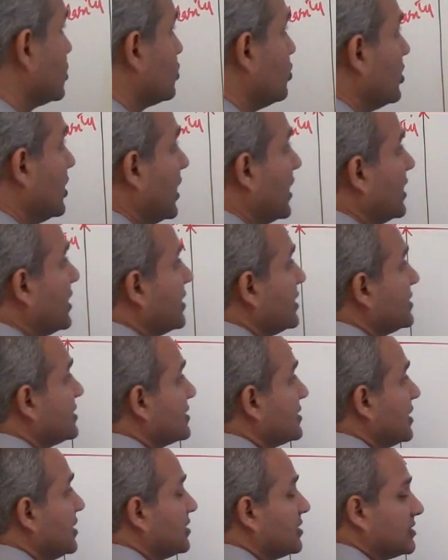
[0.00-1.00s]
osmolarity is
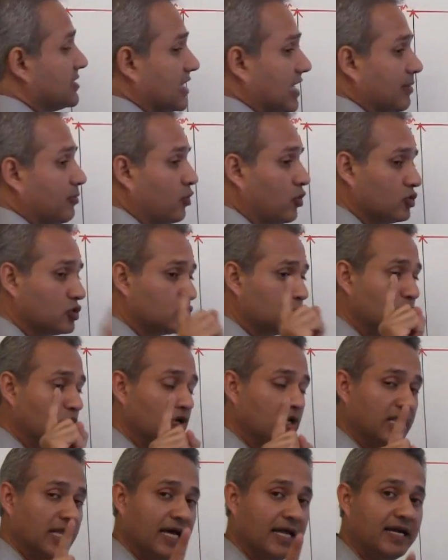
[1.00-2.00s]
still the same.
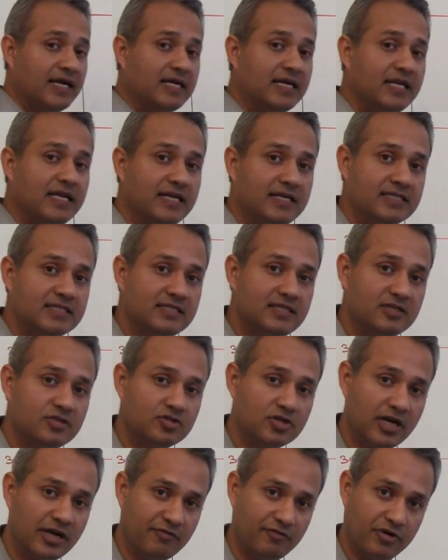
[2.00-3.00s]
Osmolarity is the
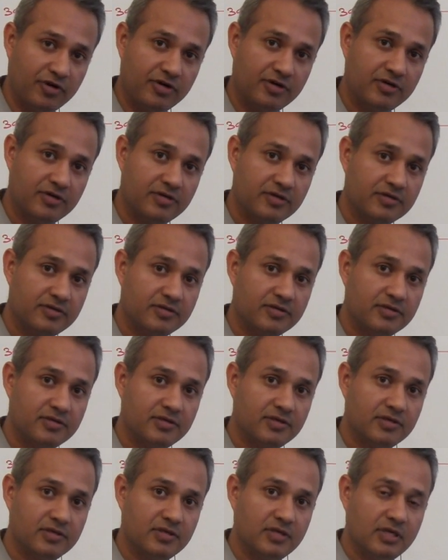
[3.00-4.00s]
driver
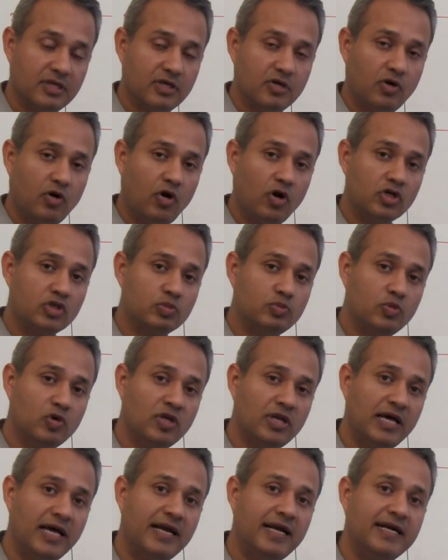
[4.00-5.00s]

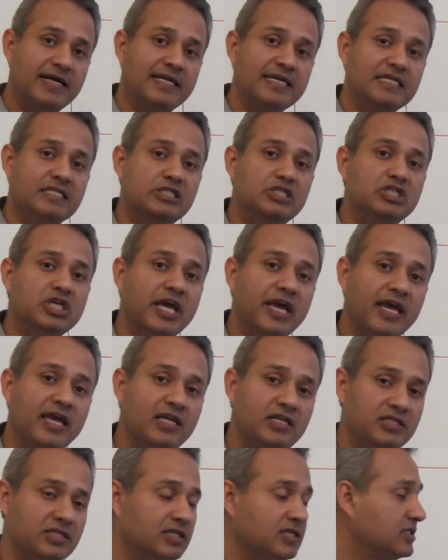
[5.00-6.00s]
osmolarity
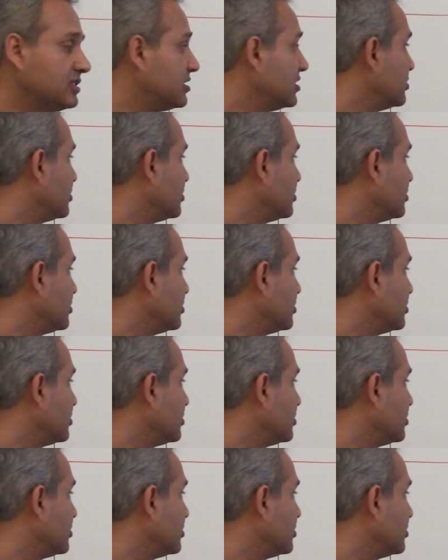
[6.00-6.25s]
change is